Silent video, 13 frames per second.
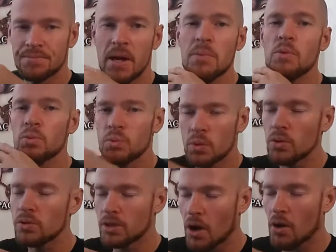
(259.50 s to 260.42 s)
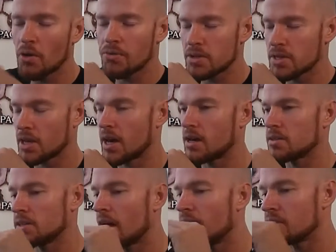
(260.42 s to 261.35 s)
people will go off the
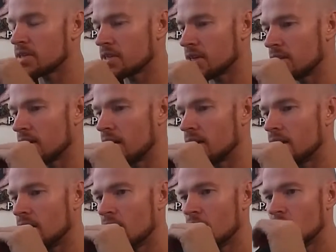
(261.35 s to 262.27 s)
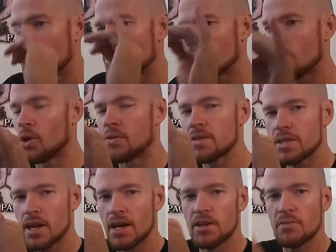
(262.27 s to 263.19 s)
scales, and having said that, so all of a
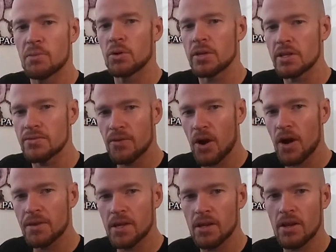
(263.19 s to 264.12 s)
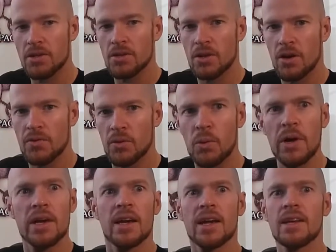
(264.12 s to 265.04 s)
sudden you put this 5 kilos on over the
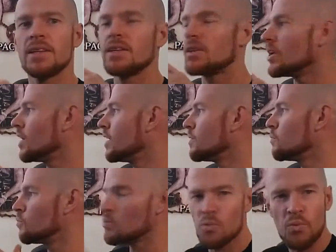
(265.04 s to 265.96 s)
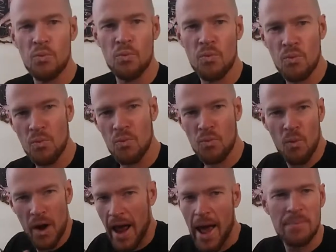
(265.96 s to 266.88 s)
weekend and you're like,
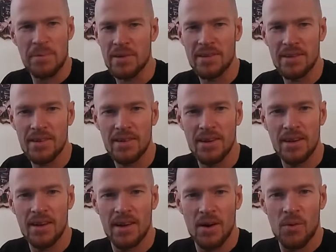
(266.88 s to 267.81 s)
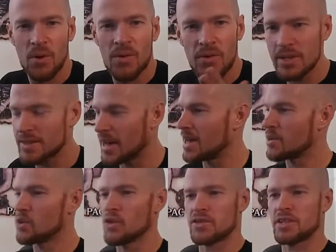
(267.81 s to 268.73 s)
what happened? What have I done?
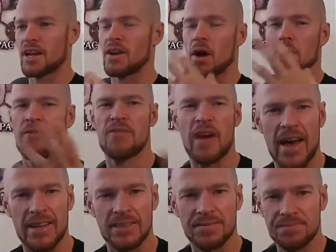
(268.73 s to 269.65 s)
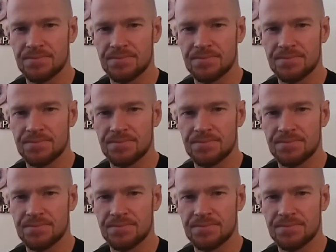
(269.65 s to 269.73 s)
All of a sudden I'm fat.